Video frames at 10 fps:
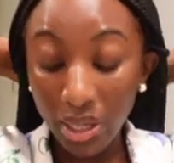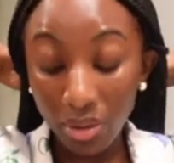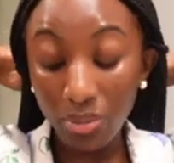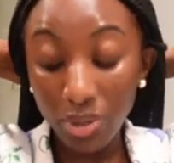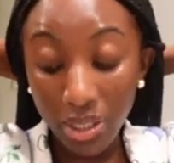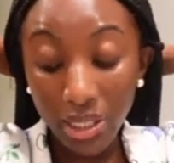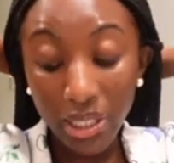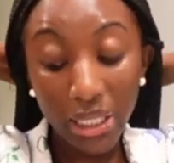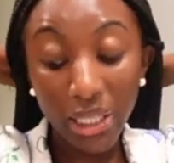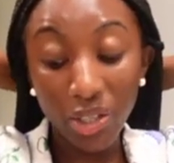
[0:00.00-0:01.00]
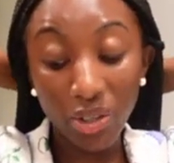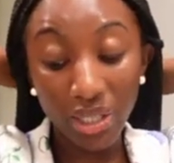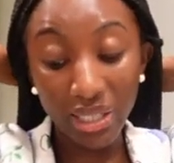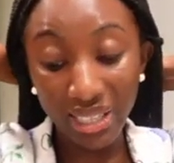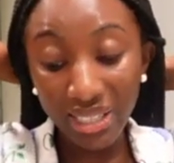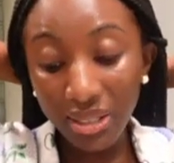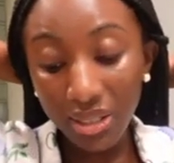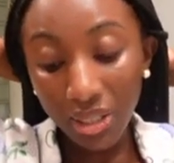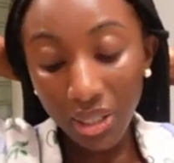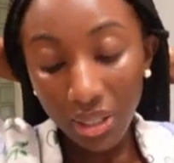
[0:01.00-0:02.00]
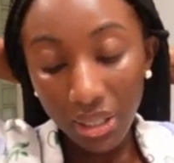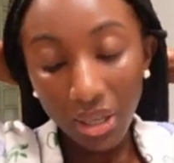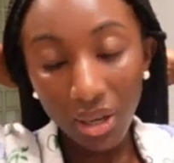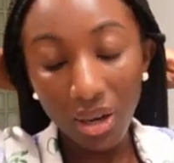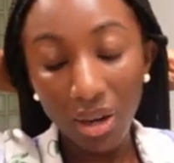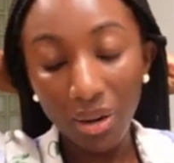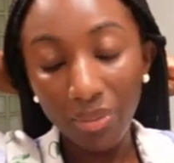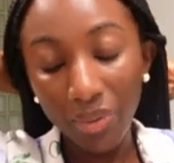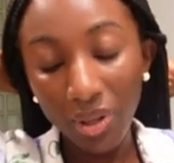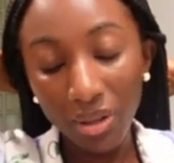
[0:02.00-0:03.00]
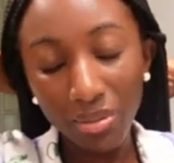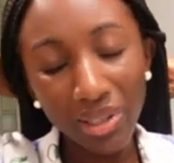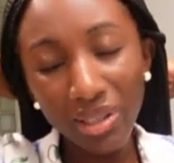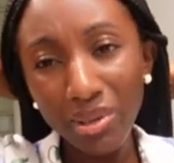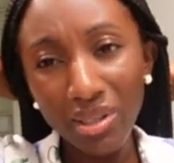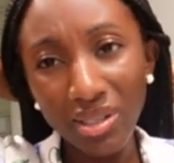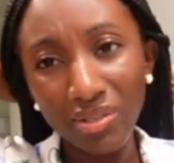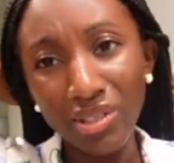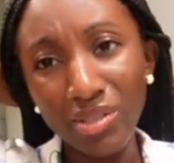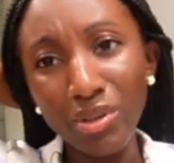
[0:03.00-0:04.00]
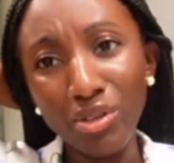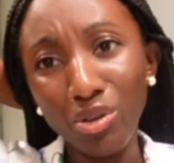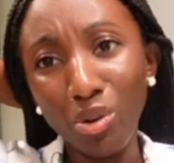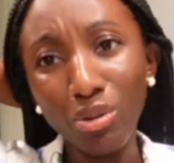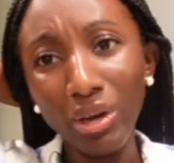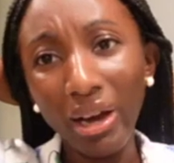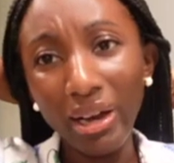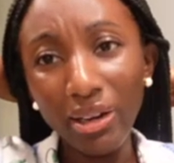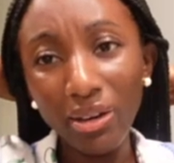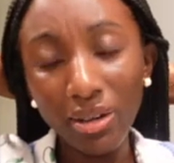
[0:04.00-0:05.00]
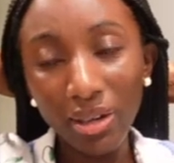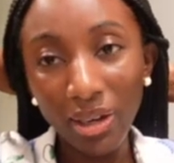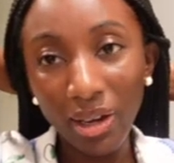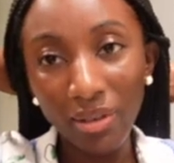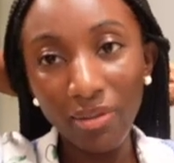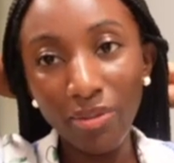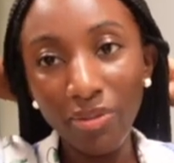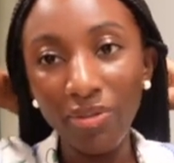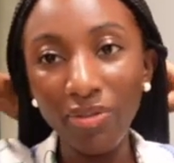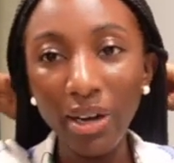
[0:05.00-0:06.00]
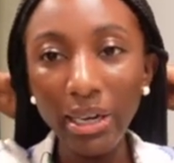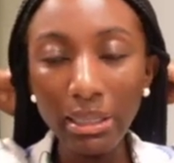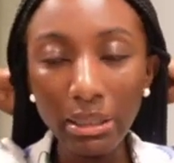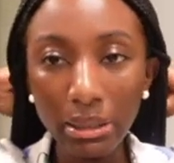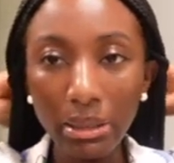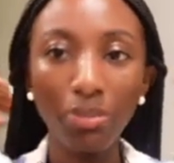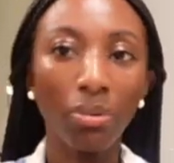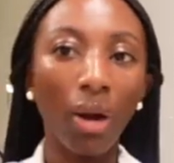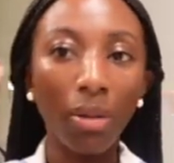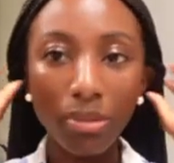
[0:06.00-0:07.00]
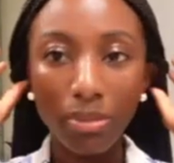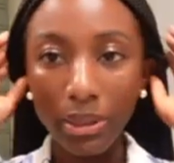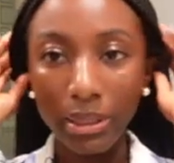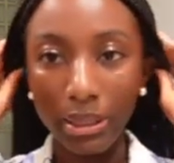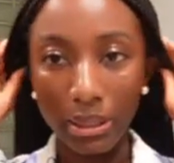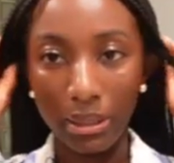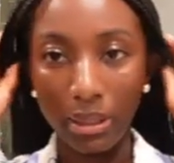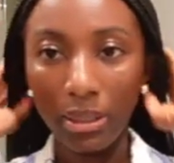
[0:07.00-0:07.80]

routine here yet, mainly because I've just been so tired, and I'm finally probably